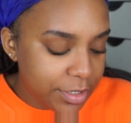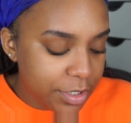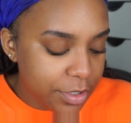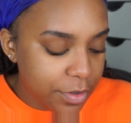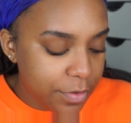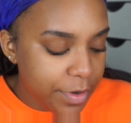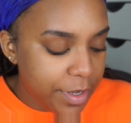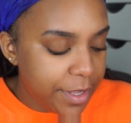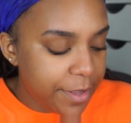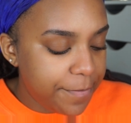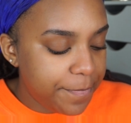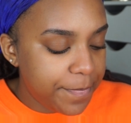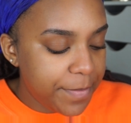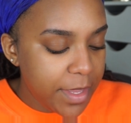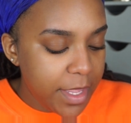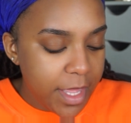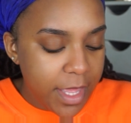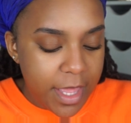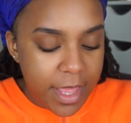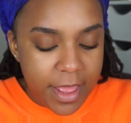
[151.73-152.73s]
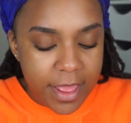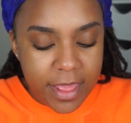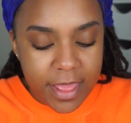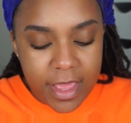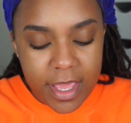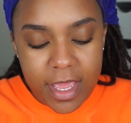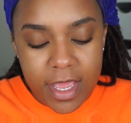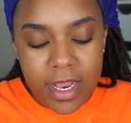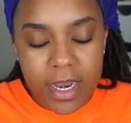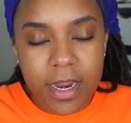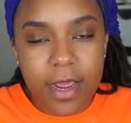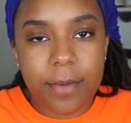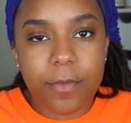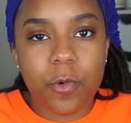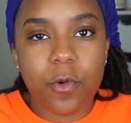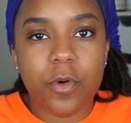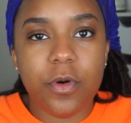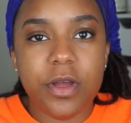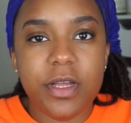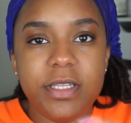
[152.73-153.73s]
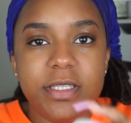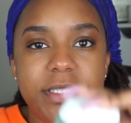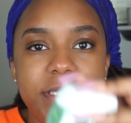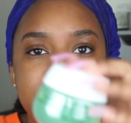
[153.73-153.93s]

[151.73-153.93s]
to it. Then I'm going